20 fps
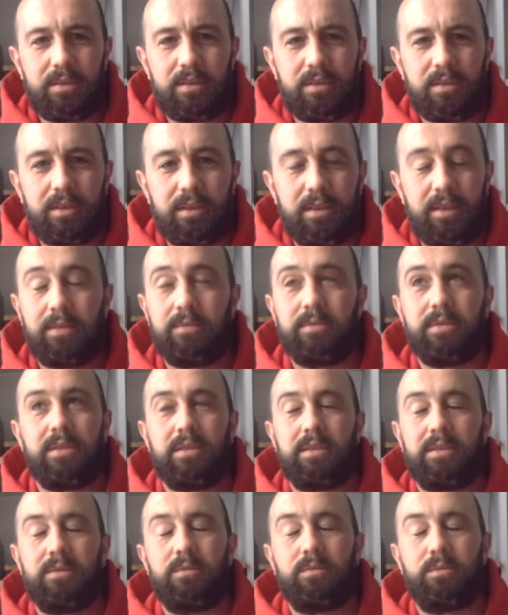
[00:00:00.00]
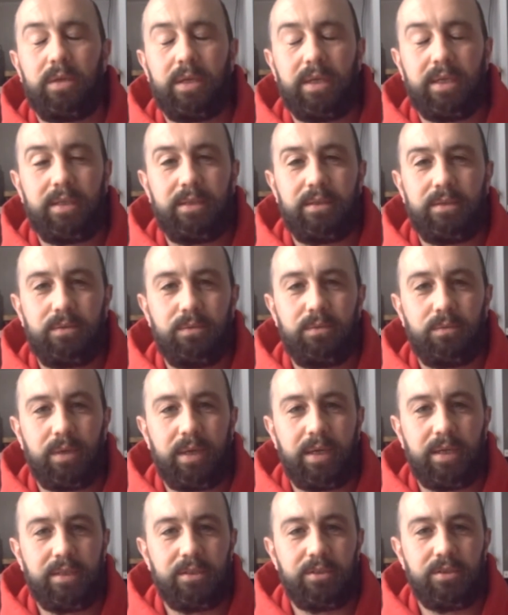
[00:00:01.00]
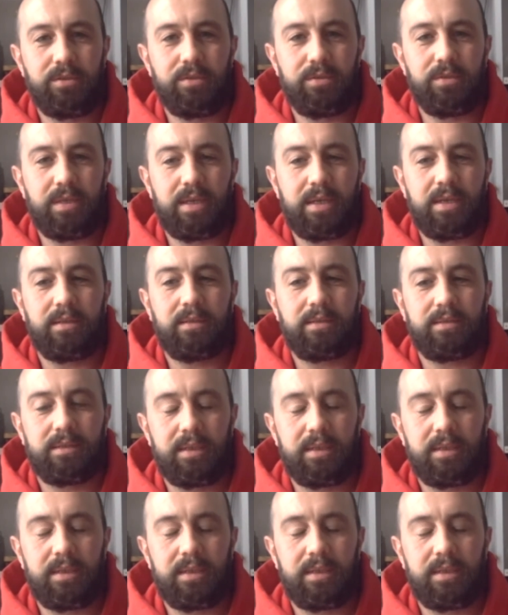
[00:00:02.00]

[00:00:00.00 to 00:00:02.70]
And I was like, why did you do that?